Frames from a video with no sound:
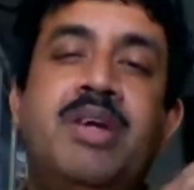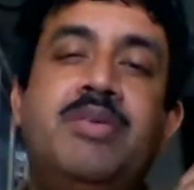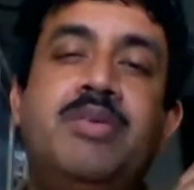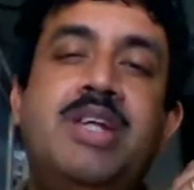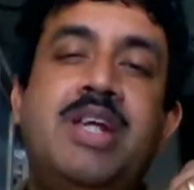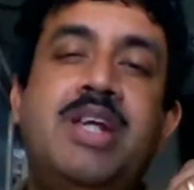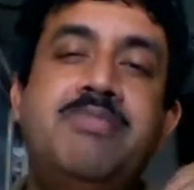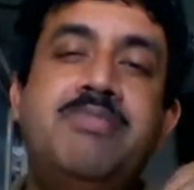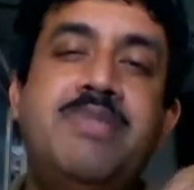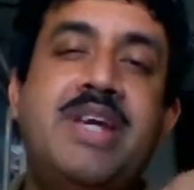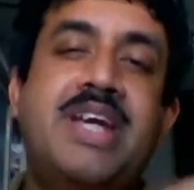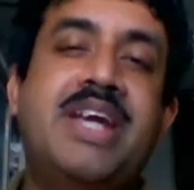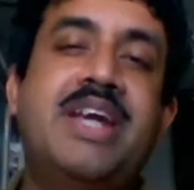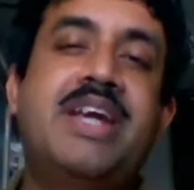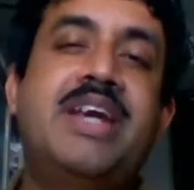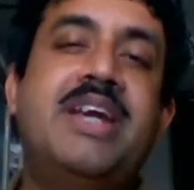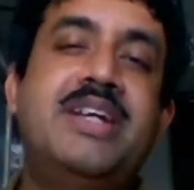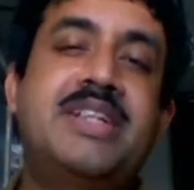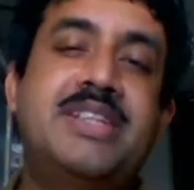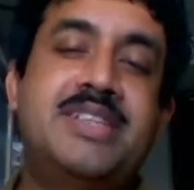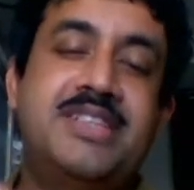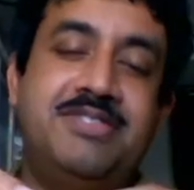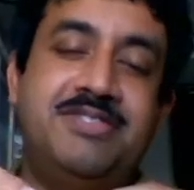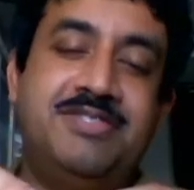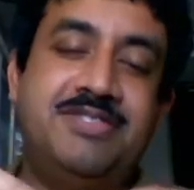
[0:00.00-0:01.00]
We are making
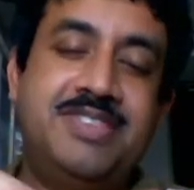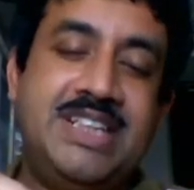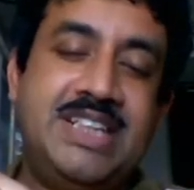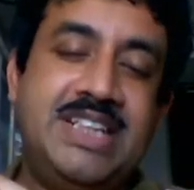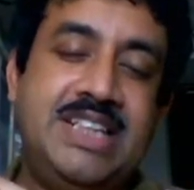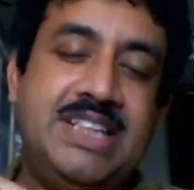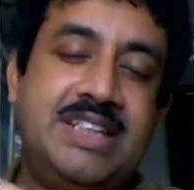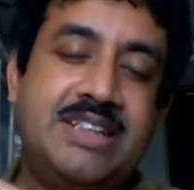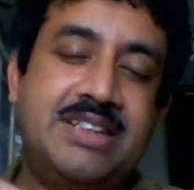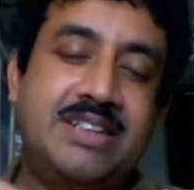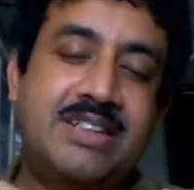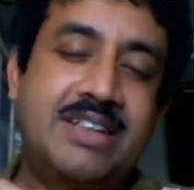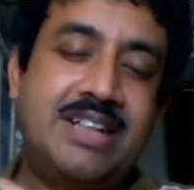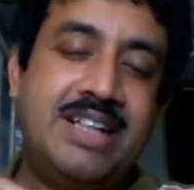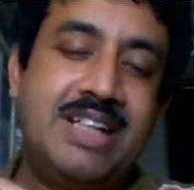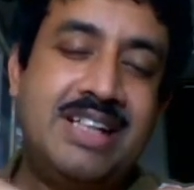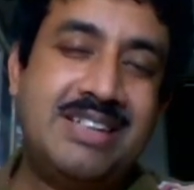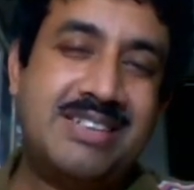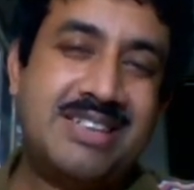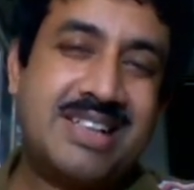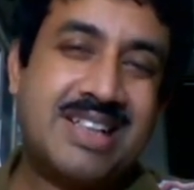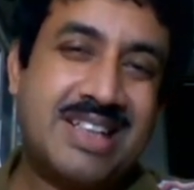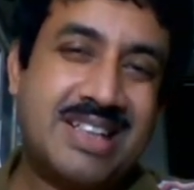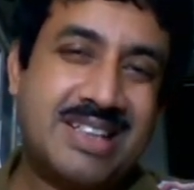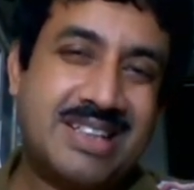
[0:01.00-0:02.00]
it very
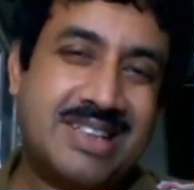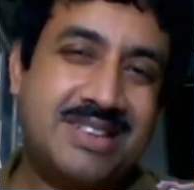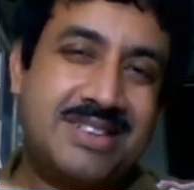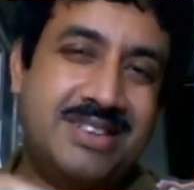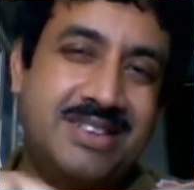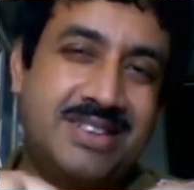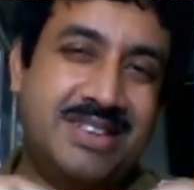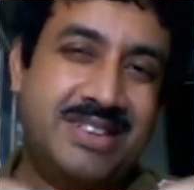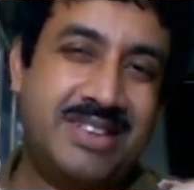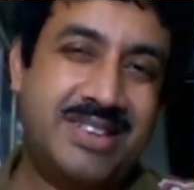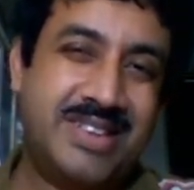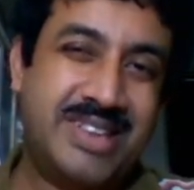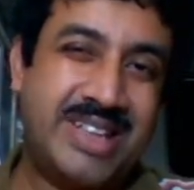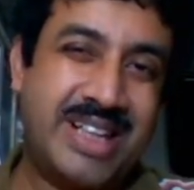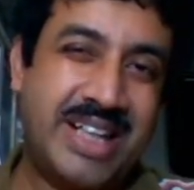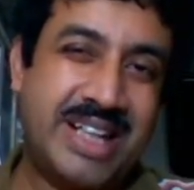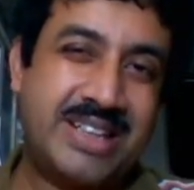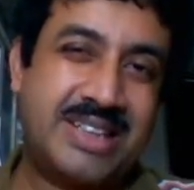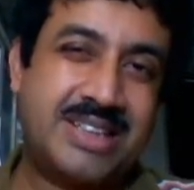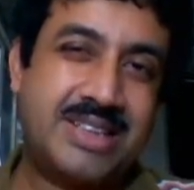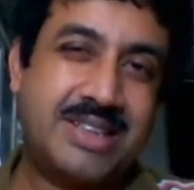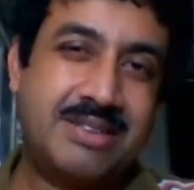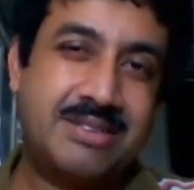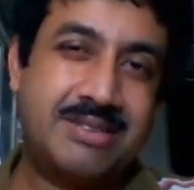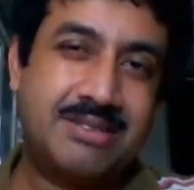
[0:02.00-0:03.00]
clear-cut,
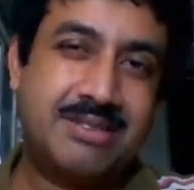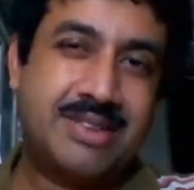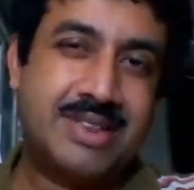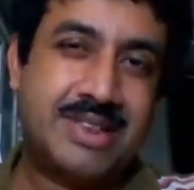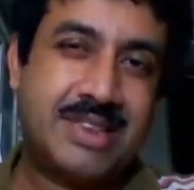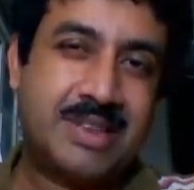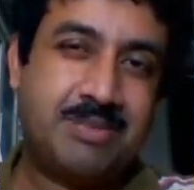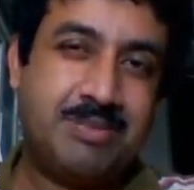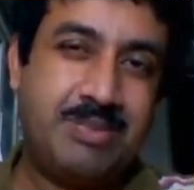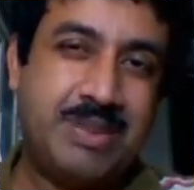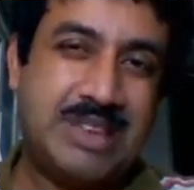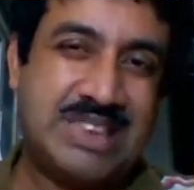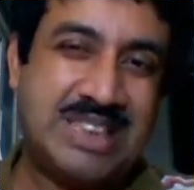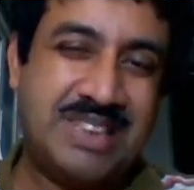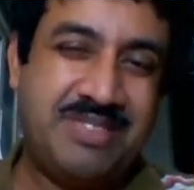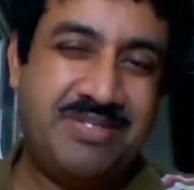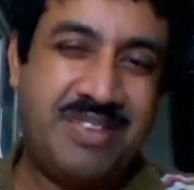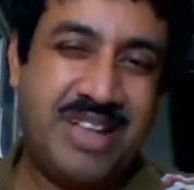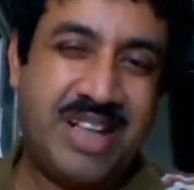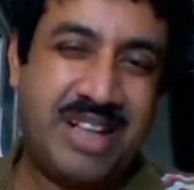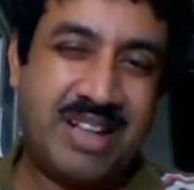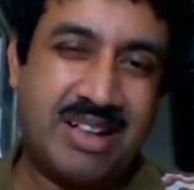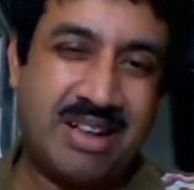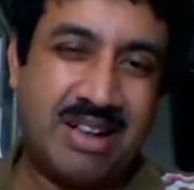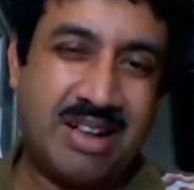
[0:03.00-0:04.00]
direct,
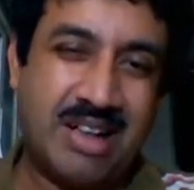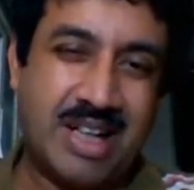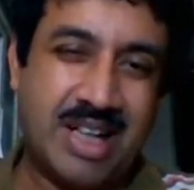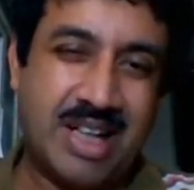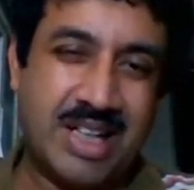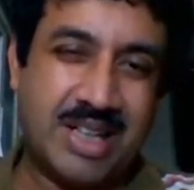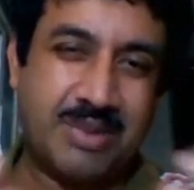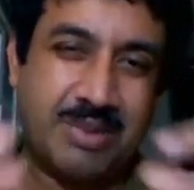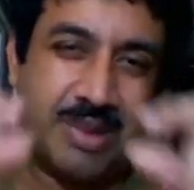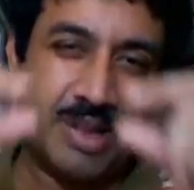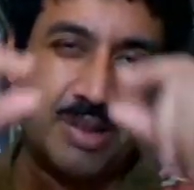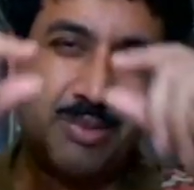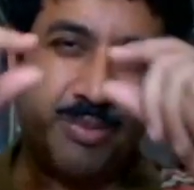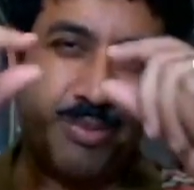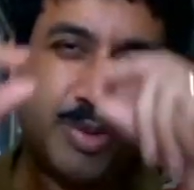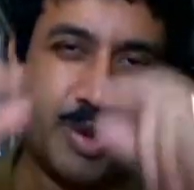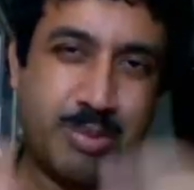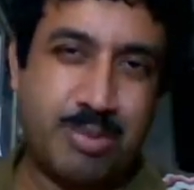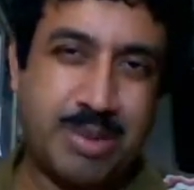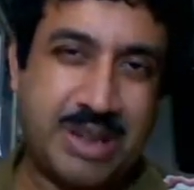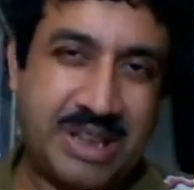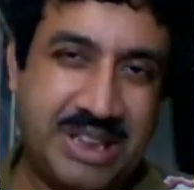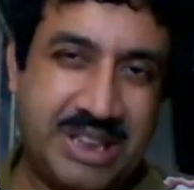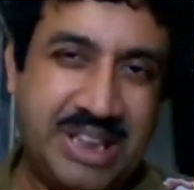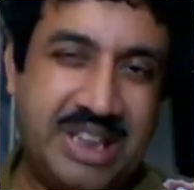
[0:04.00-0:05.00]
specific hardware
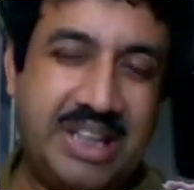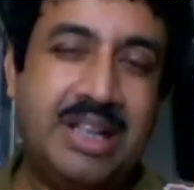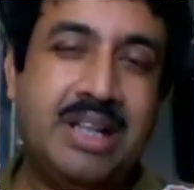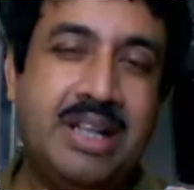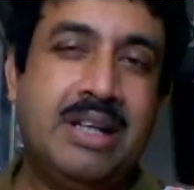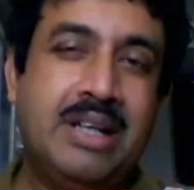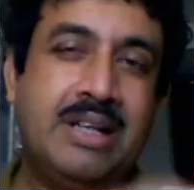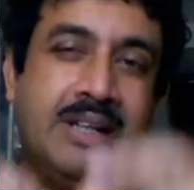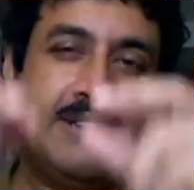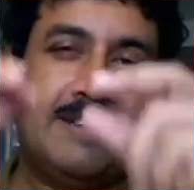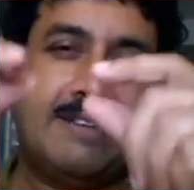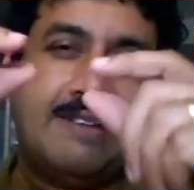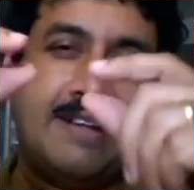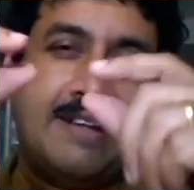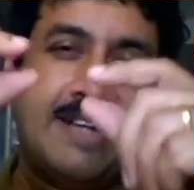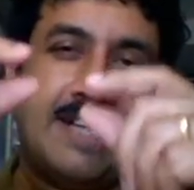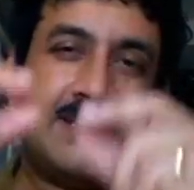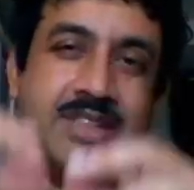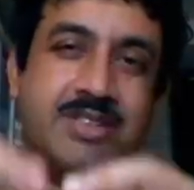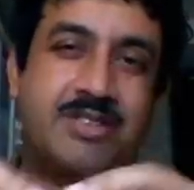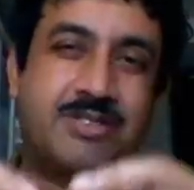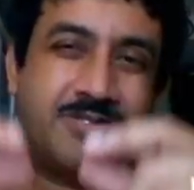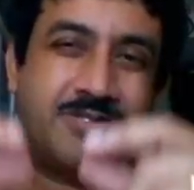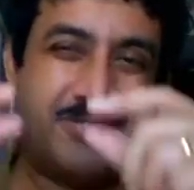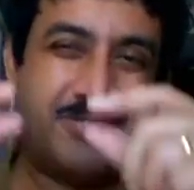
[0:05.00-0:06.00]
property
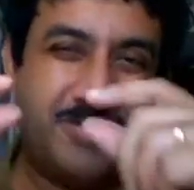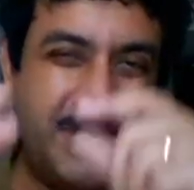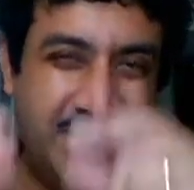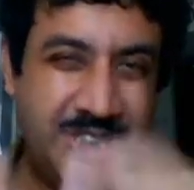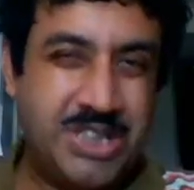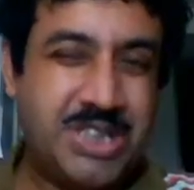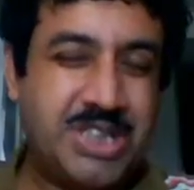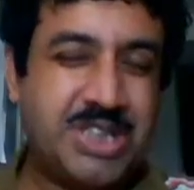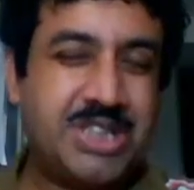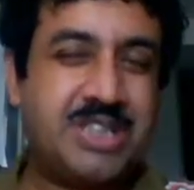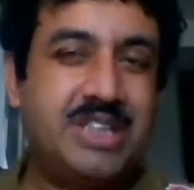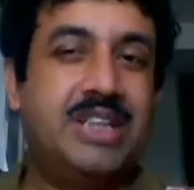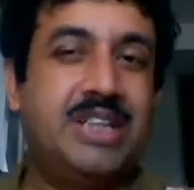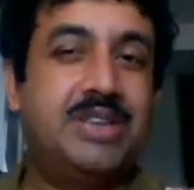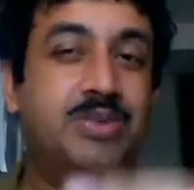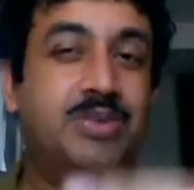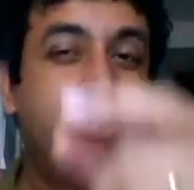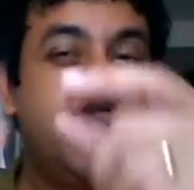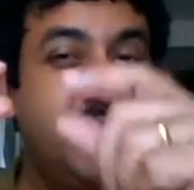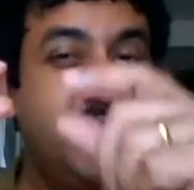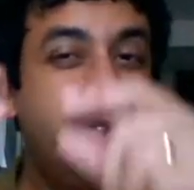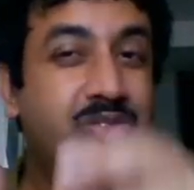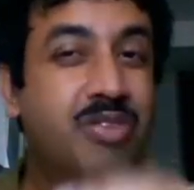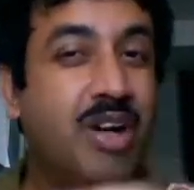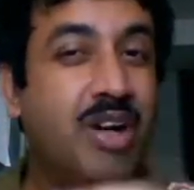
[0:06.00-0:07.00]
and a feature that
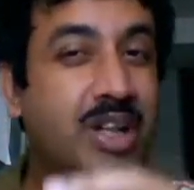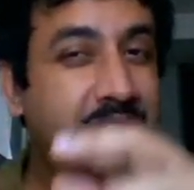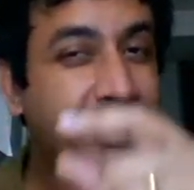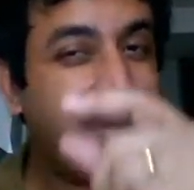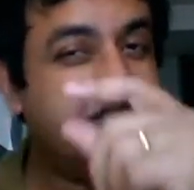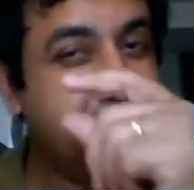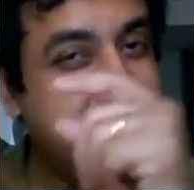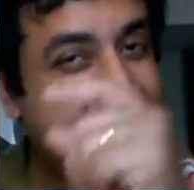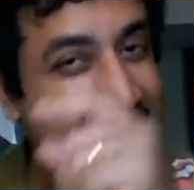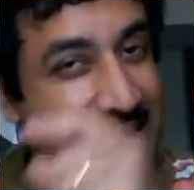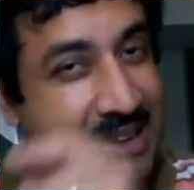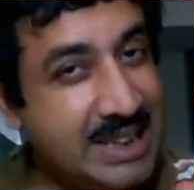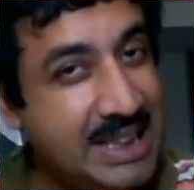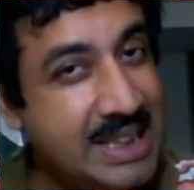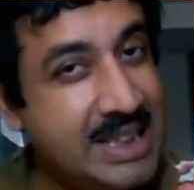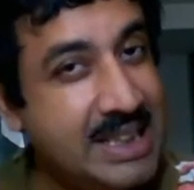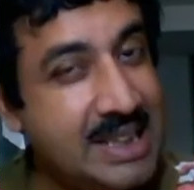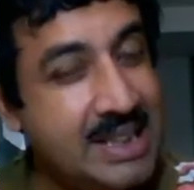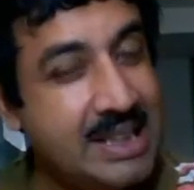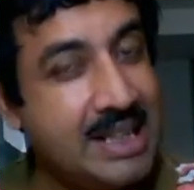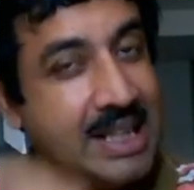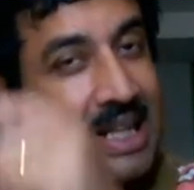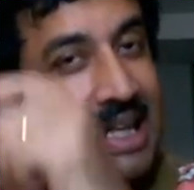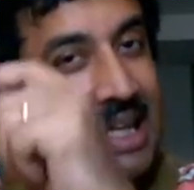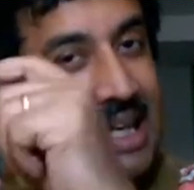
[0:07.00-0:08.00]
we want to
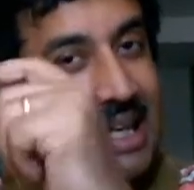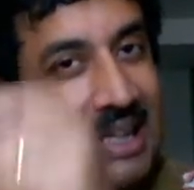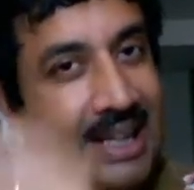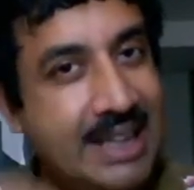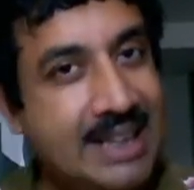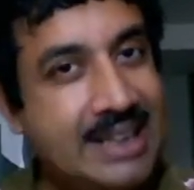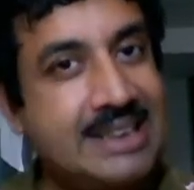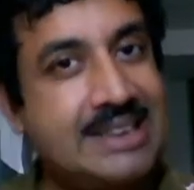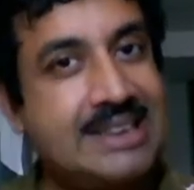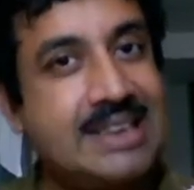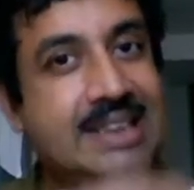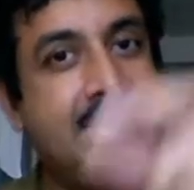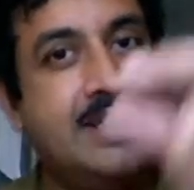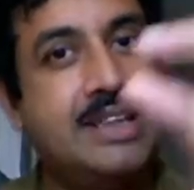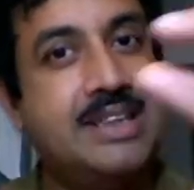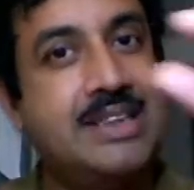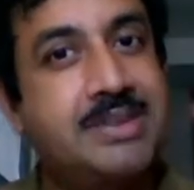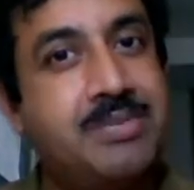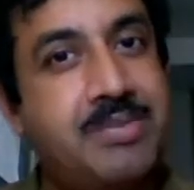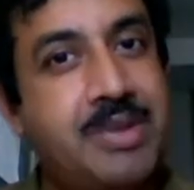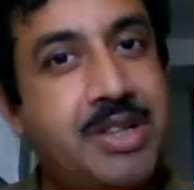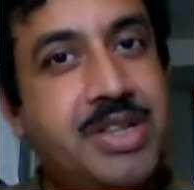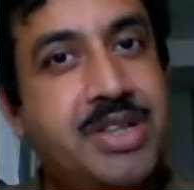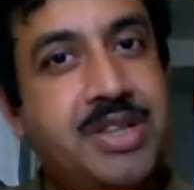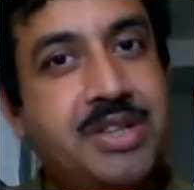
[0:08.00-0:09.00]
see as an
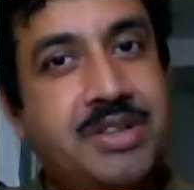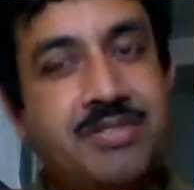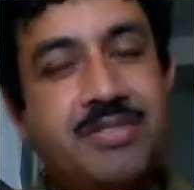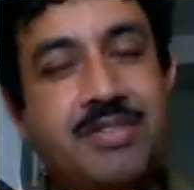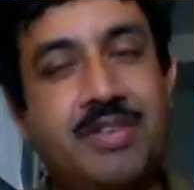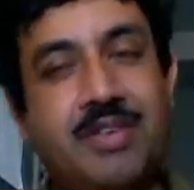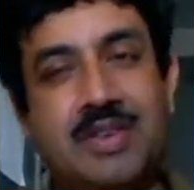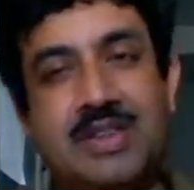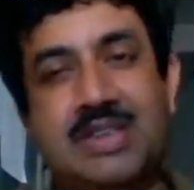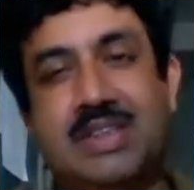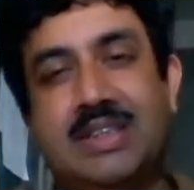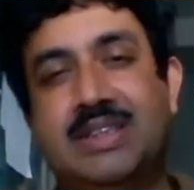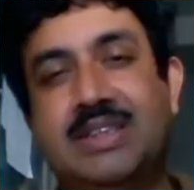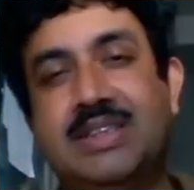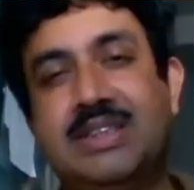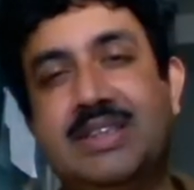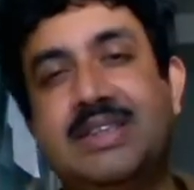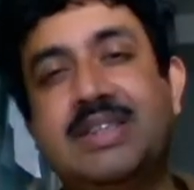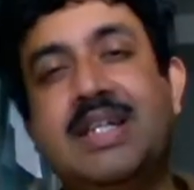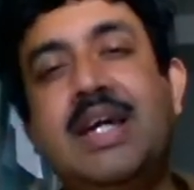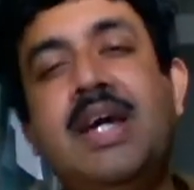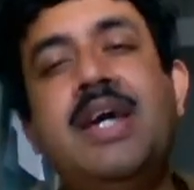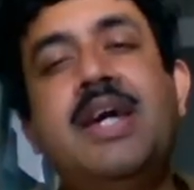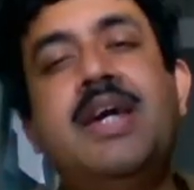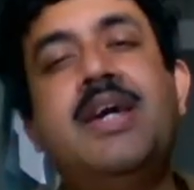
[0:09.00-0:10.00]
expression of
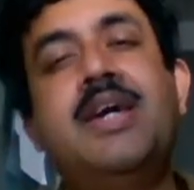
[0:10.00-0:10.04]
consciousness.